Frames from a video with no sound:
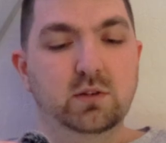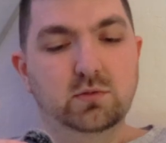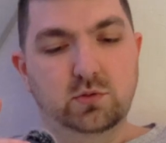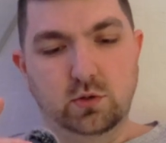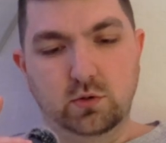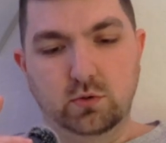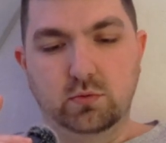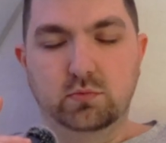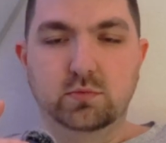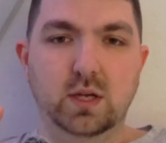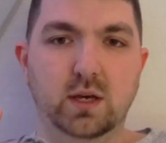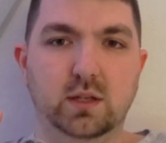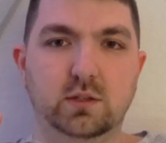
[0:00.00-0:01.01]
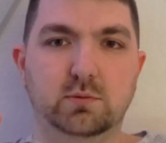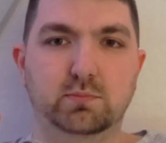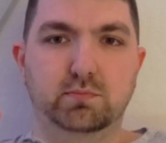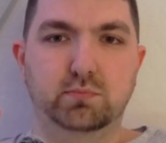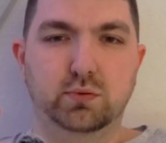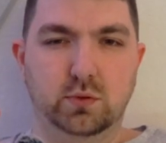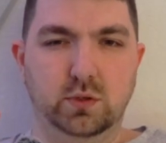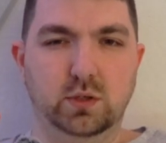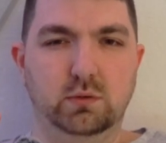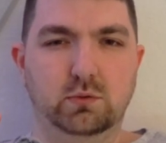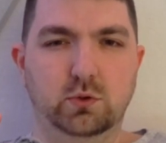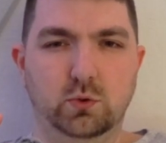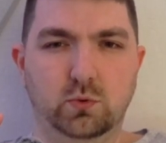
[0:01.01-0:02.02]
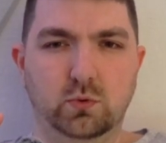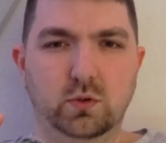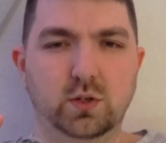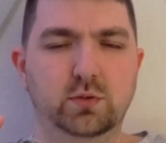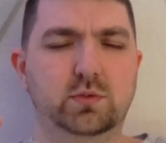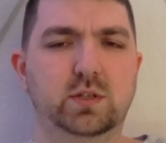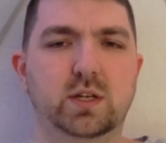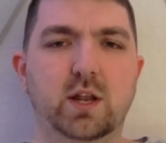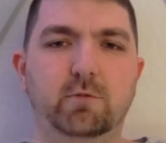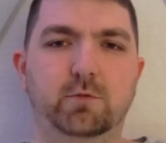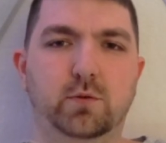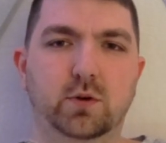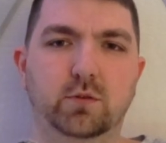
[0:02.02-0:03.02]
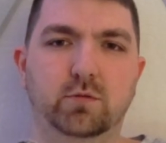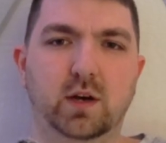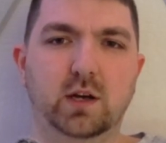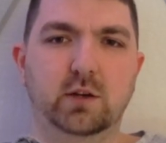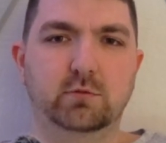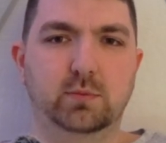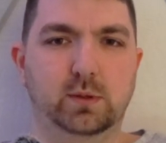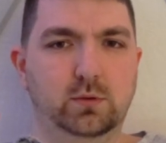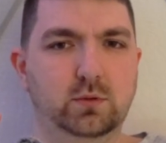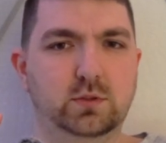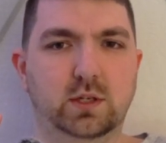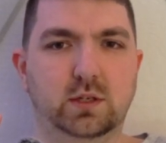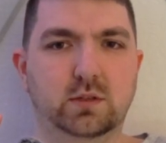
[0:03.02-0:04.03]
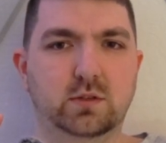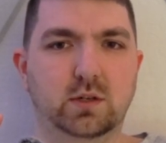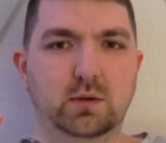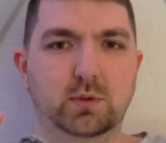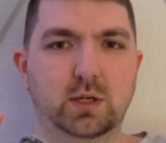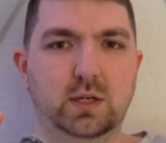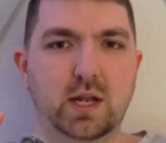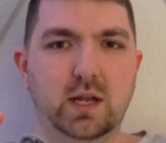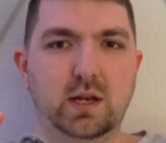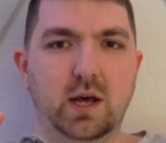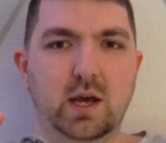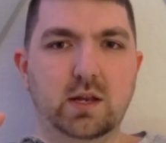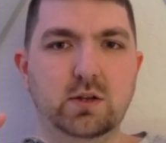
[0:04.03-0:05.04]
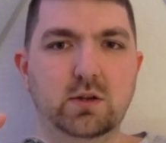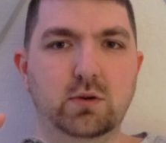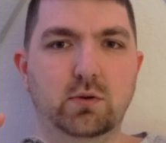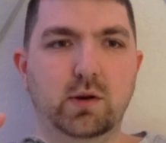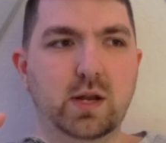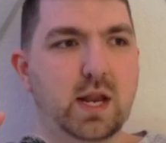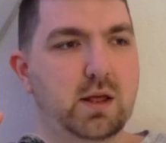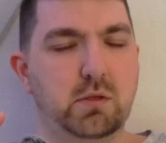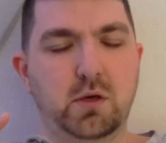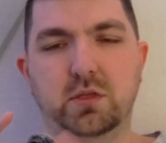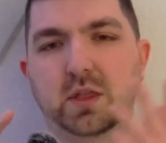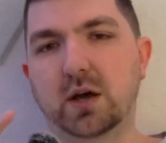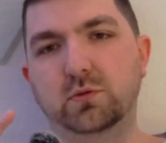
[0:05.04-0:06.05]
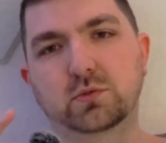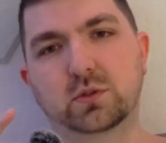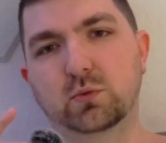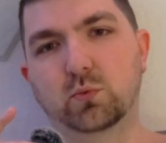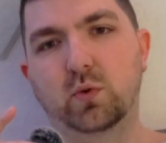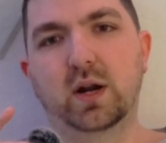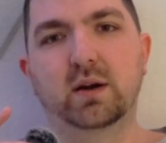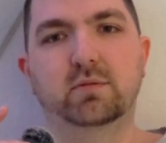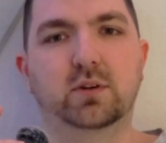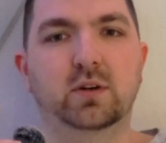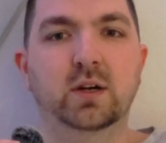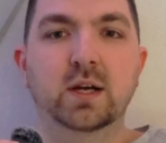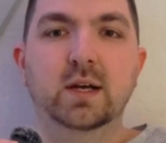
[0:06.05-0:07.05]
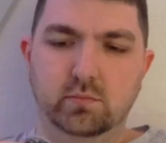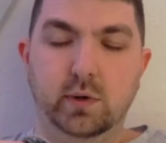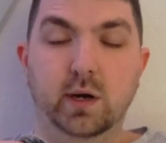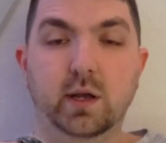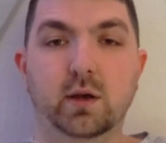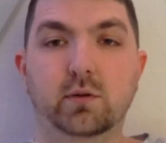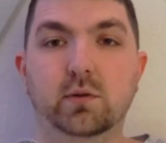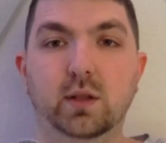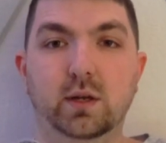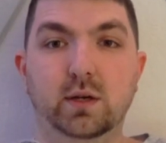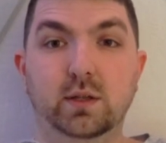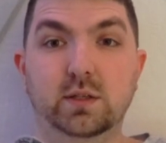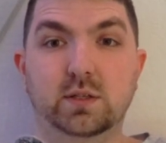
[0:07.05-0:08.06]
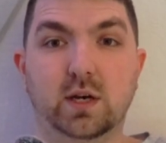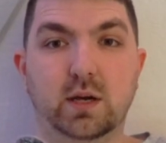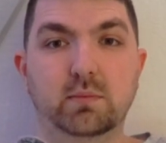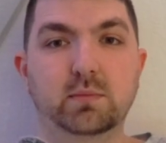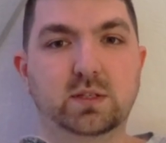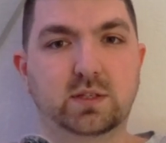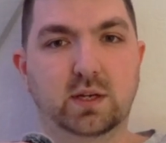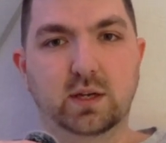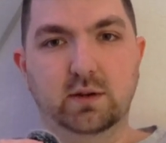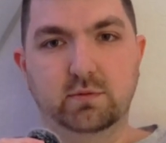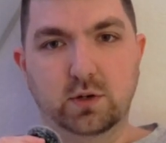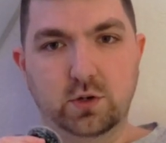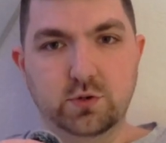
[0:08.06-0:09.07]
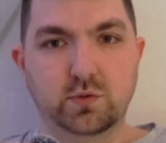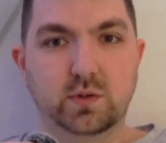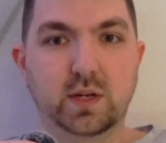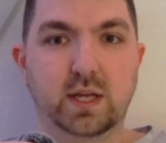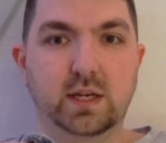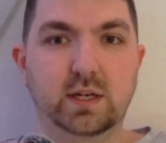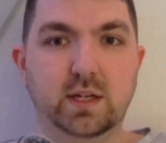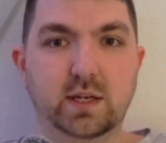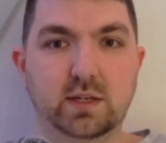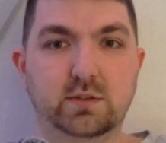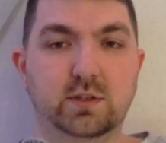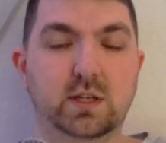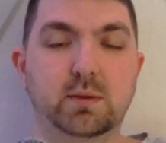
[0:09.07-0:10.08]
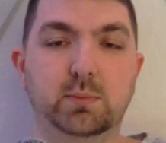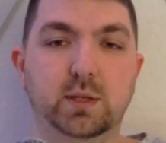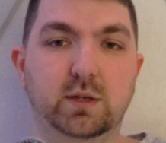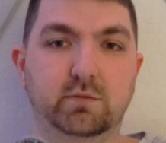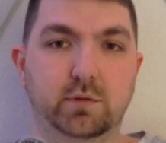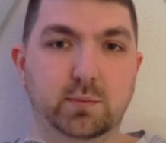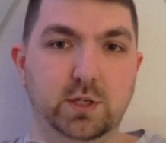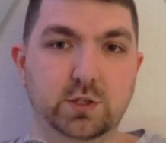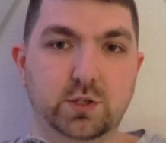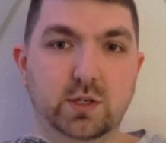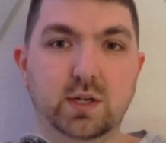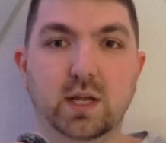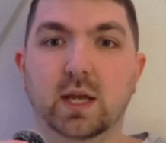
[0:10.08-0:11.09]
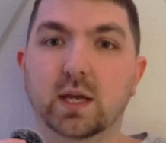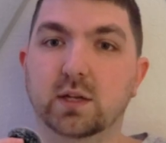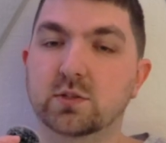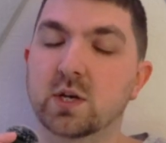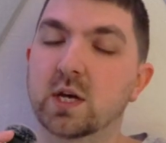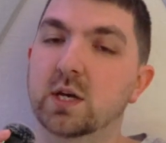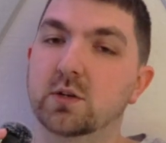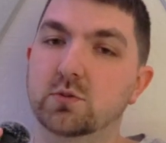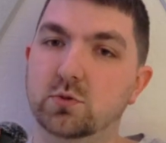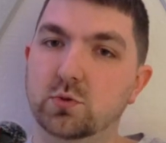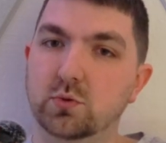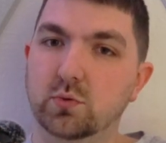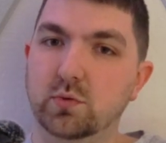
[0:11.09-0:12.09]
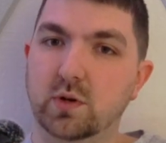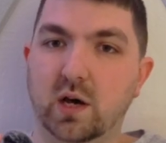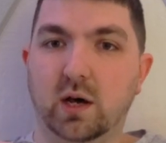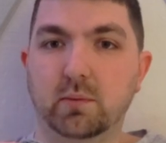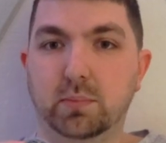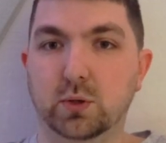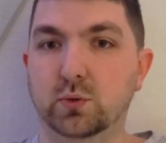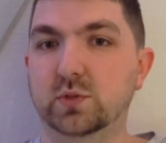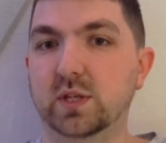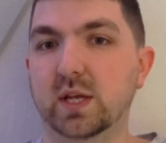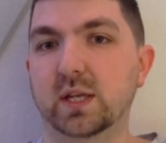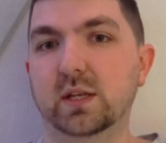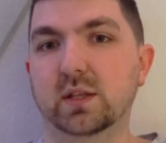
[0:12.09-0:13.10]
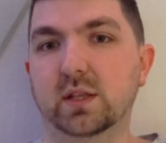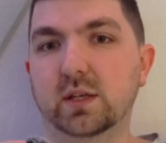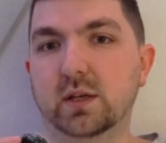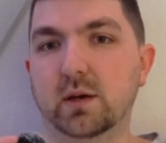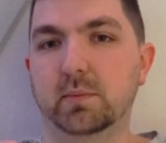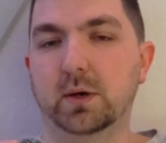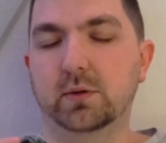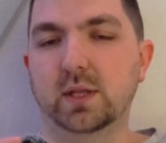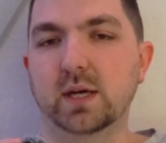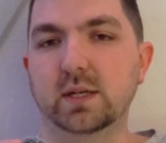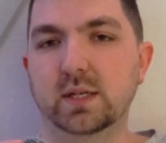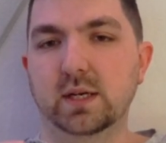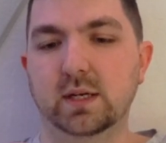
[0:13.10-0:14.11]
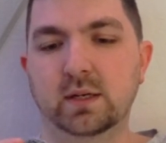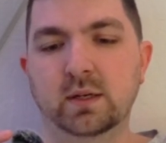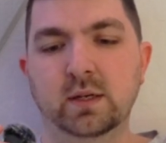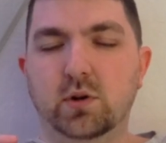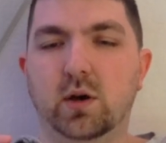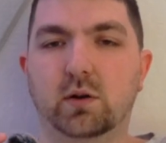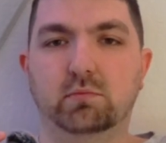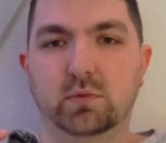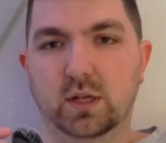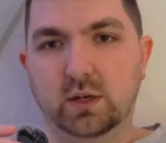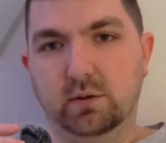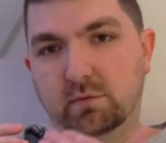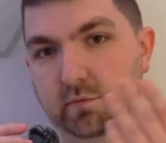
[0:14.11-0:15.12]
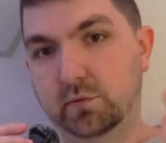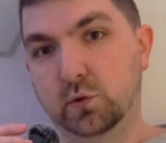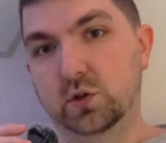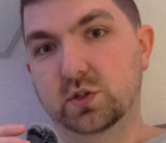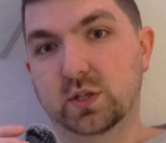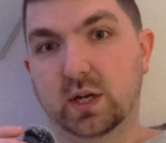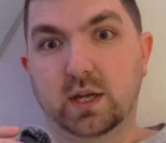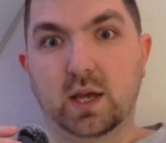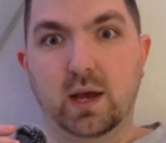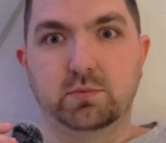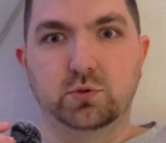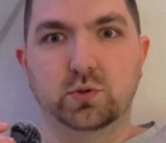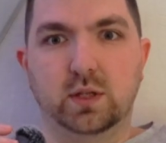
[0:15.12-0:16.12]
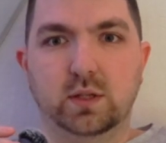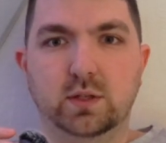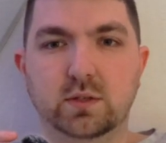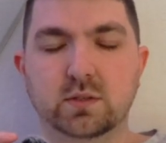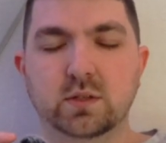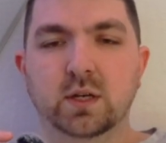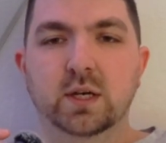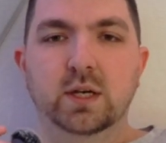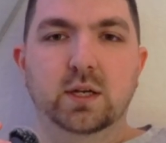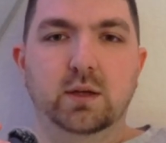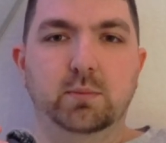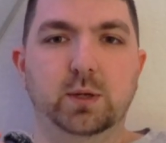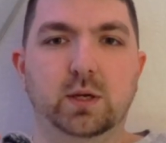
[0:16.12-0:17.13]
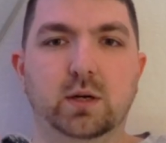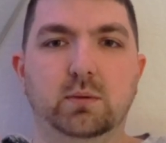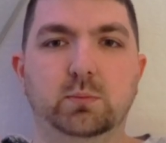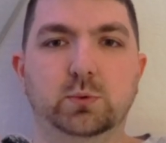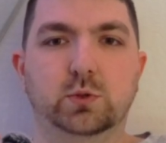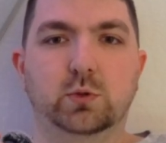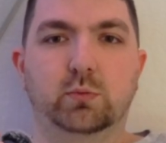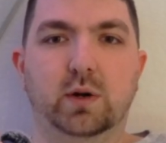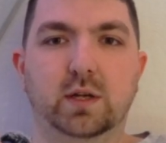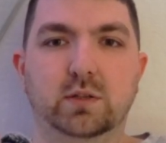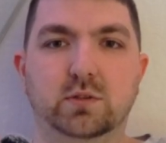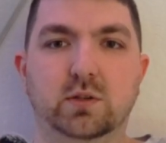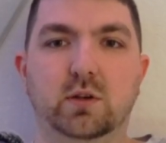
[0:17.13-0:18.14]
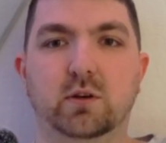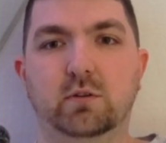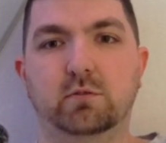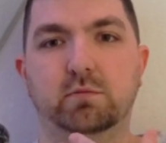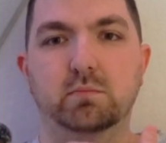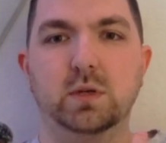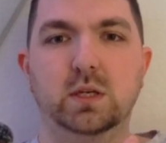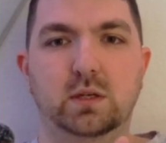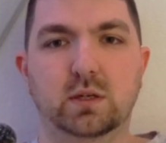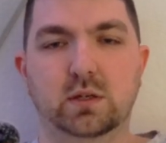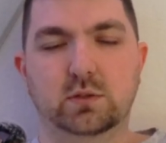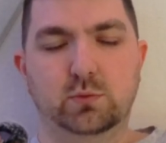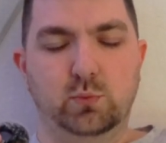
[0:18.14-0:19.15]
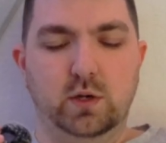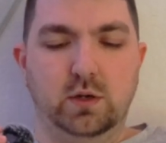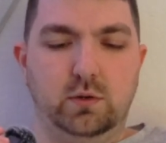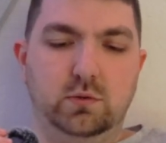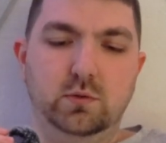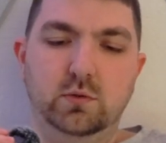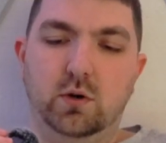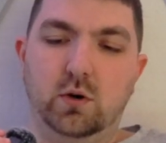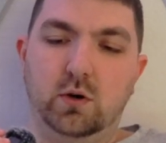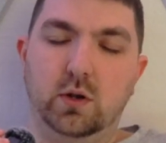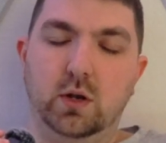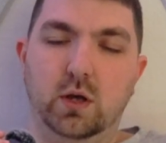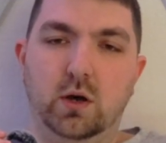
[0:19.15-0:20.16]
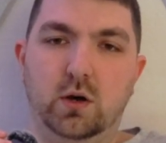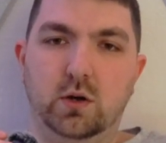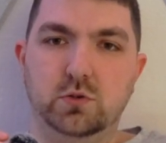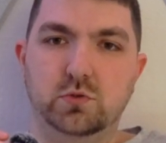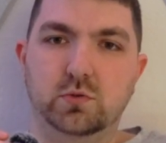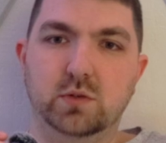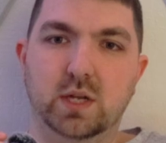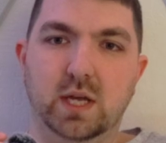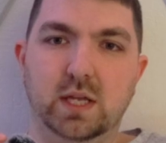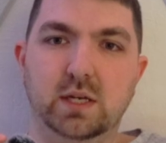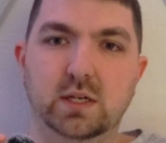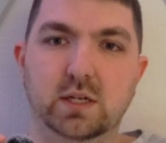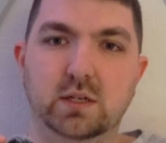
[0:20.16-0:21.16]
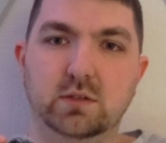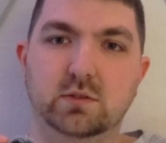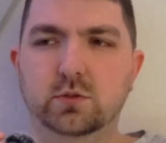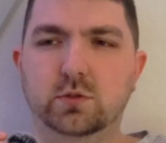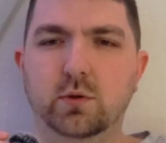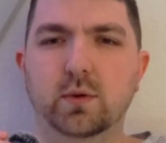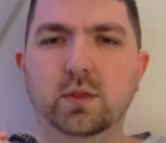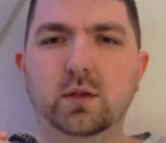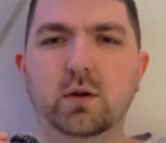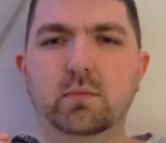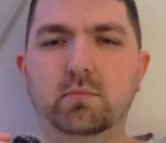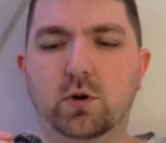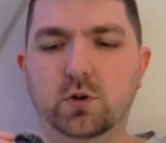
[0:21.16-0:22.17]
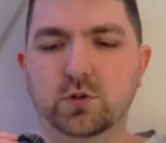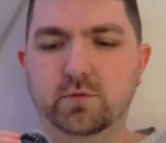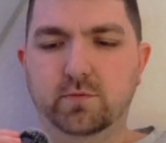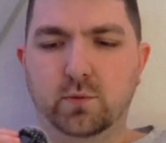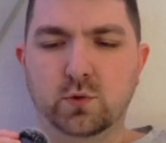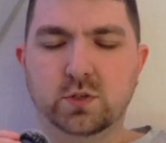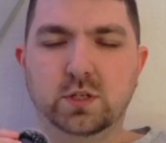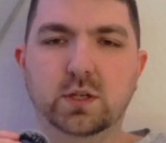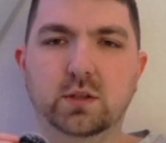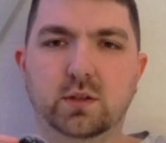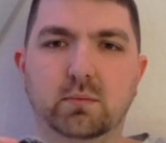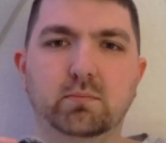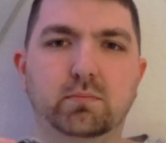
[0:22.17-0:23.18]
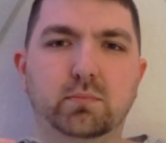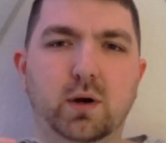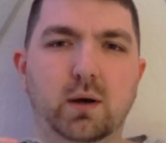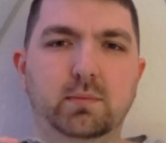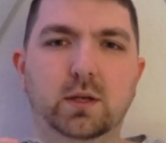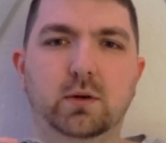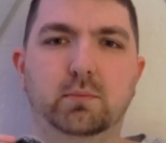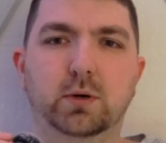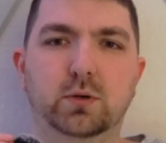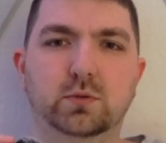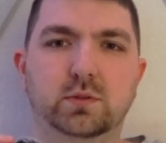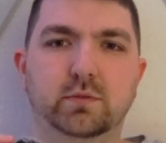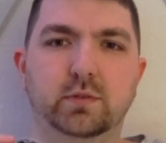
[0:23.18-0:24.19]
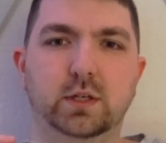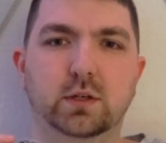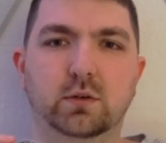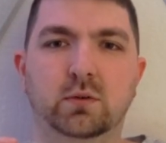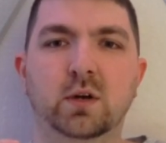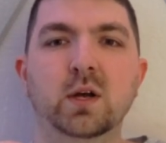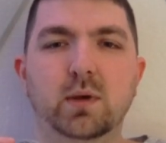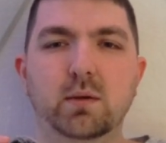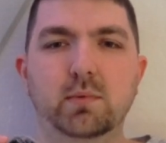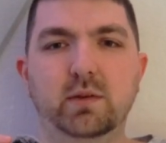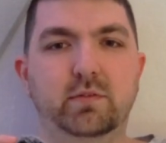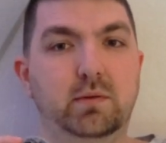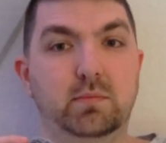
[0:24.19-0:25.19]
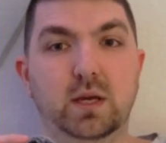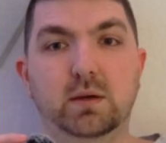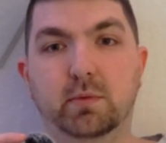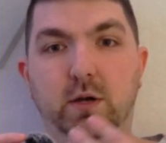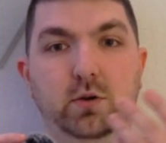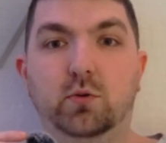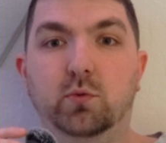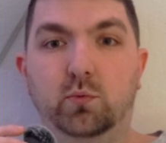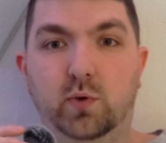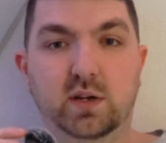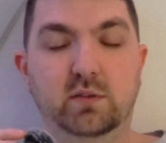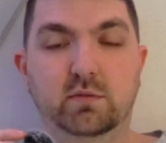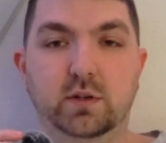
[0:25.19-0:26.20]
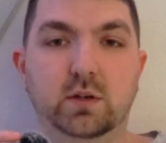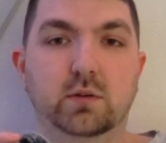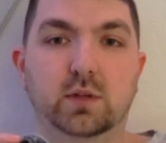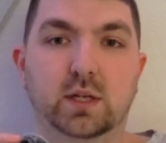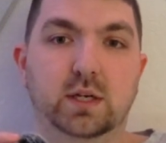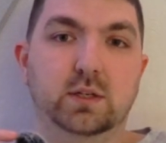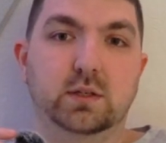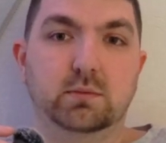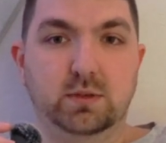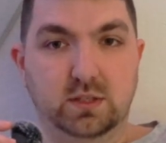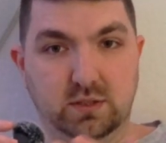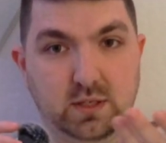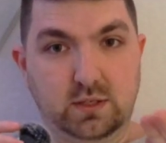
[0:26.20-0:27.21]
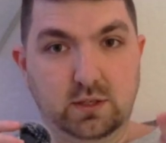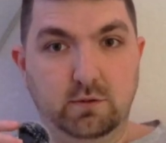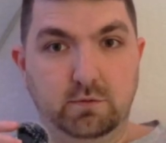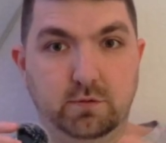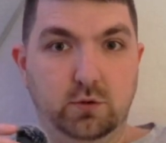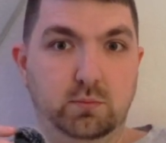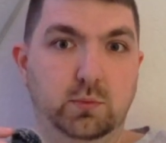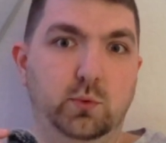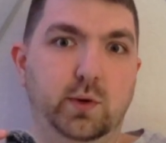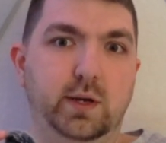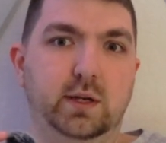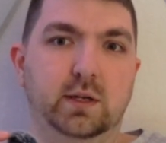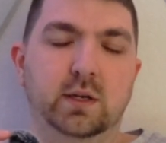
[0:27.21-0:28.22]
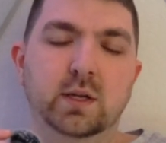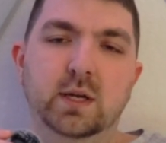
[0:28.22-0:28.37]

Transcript: So yeah, that's pretty cool. It was a net 45, but it looks like it's going to be a net 90 or a net 1,000, whatever. But I calculated the time because I have 180 days to keep the information and to not post anything about that day, not any footage that I captured at least. It becomes the rights of me as well on 180 days. So I think on March 14th, I'm probably going to post a video, maybe even make my own wedding video that I did, because I did film a wedding.